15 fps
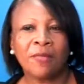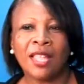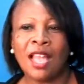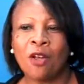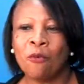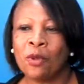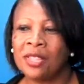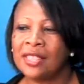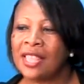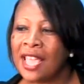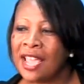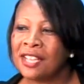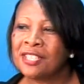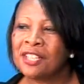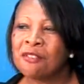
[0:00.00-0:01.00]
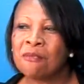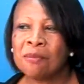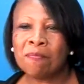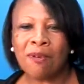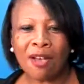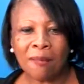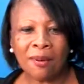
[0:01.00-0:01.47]
We're there to
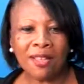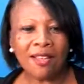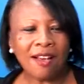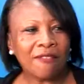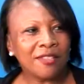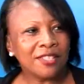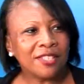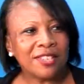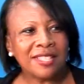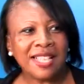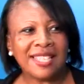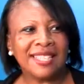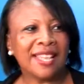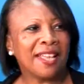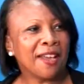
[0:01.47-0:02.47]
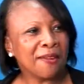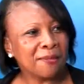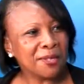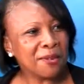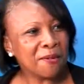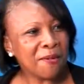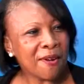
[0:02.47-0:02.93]
greet public officers as they come
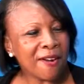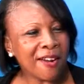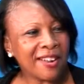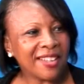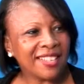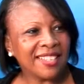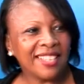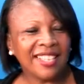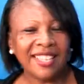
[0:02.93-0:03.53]
to work.